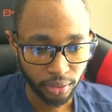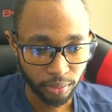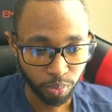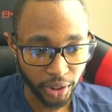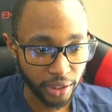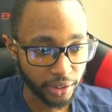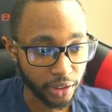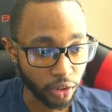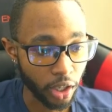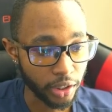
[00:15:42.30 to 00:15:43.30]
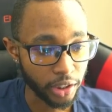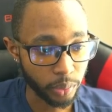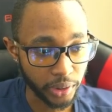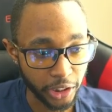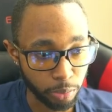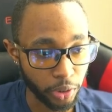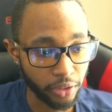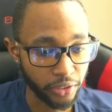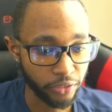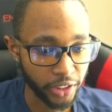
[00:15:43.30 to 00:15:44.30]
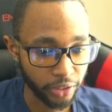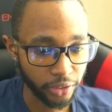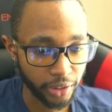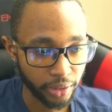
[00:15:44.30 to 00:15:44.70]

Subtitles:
Because he thought this was his perfect victory.